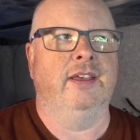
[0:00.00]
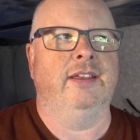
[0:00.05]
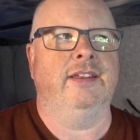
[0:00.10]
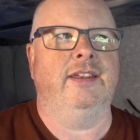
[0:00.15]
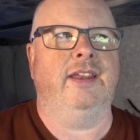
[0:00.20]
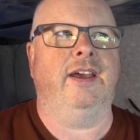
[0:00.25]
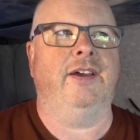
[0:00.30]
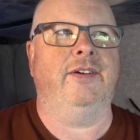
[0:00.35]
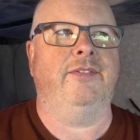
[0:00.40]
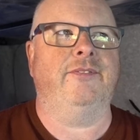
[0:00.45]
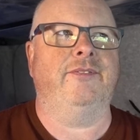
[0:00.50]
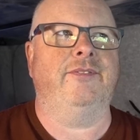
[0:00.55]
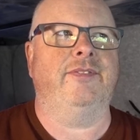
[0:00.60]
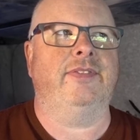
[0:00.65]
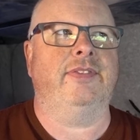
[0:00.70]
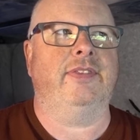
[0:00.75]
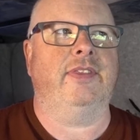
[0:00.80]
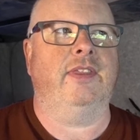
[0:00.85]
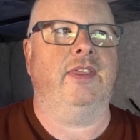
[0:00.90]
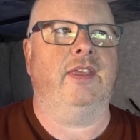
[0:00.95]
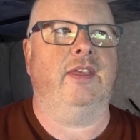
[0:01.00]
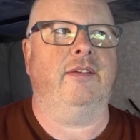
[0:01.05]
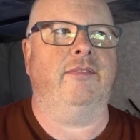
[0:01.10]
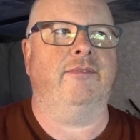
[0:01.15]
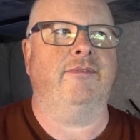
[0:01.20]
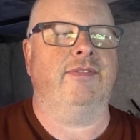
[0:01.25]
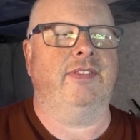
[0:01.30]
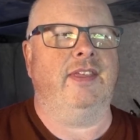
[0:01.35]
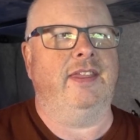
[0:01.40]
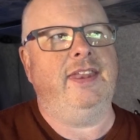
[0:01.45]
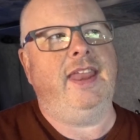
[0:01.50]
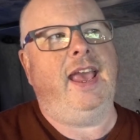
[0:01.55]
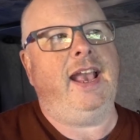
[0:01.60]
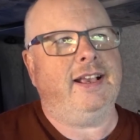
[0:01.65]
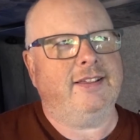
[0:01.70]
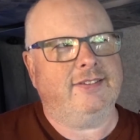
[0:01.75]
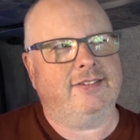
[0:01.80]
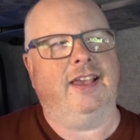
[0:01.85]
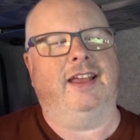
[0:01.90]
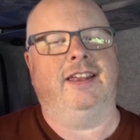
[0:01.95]
Now, the
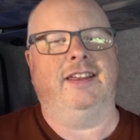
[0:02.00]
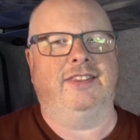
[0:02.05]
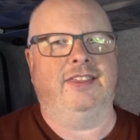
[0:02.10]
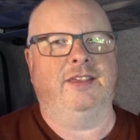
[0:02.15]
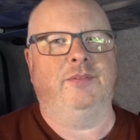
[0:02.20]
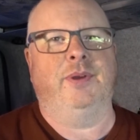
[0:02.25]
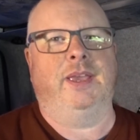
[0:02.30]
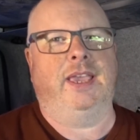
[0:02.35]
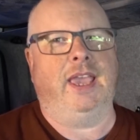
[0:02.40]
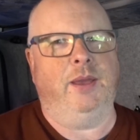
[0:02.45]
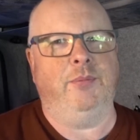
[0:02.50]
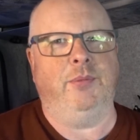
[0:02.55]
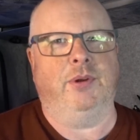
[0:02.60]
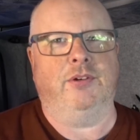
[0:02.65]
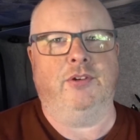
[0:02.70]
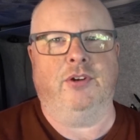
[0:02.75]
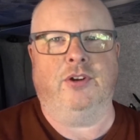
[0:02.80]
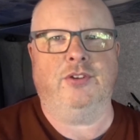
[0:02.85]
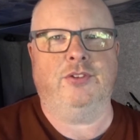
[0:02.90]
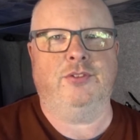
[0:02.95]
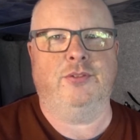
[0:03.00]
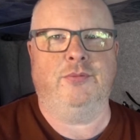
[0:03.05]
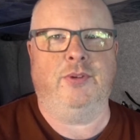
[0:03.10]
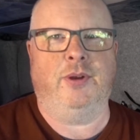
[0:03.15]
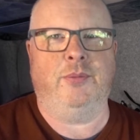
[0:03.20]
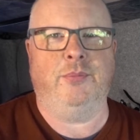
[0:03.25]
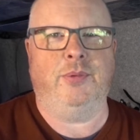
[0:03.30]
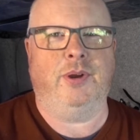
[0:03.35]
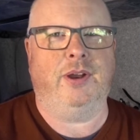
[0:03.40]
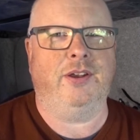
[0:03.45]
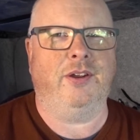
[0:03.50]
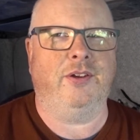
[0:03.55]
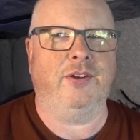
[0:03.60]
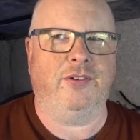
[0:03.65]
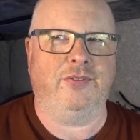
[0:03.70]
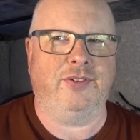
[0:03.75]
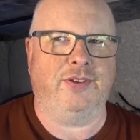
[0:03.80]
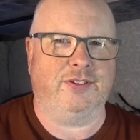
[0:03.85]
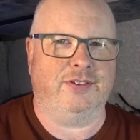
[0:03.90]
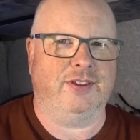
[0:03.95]
next kind of thing we came across, and remember, I don't know
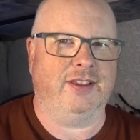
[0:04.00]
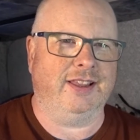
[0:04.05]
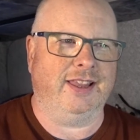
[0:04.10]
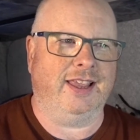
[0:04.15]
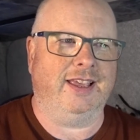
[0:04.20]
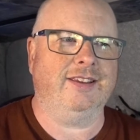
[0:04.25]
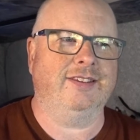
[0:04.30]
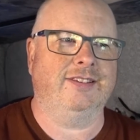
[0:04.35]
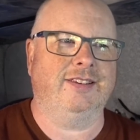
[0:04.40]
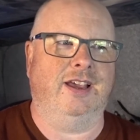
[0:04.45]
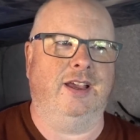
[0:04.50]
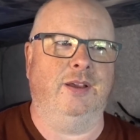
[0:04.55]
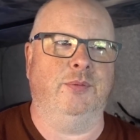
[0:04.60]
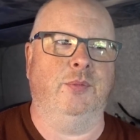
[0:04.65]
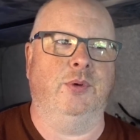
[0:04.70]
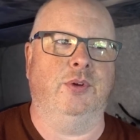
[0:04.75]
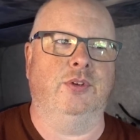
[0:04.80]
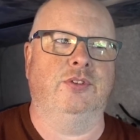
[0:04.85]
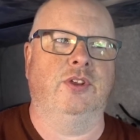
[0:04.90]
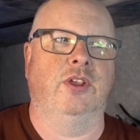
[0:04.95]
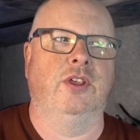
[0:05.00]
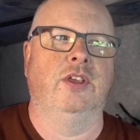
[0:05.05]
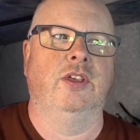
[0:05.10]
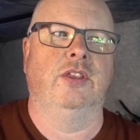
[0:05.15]
if I said last time, was